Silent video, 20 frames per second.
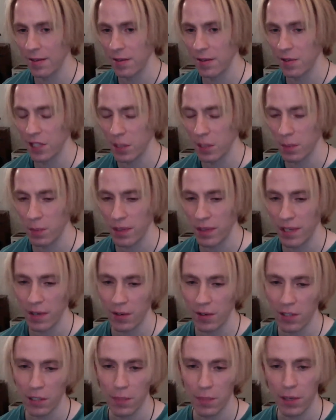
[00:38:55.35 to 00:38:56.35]

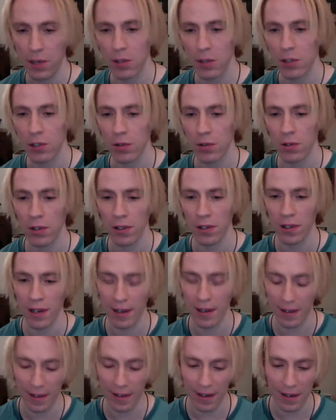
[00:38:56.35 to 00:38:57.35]
spiritual
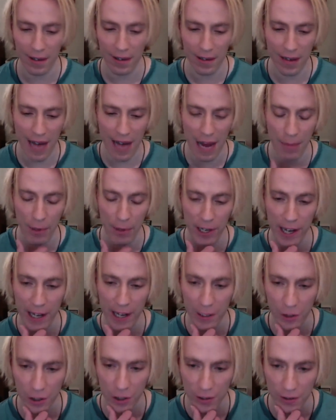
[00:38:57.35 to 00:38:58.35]

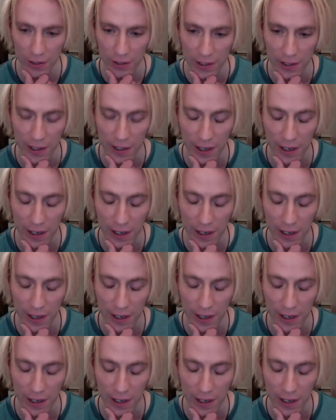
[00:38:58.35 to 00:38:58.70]
apprehensions, you know.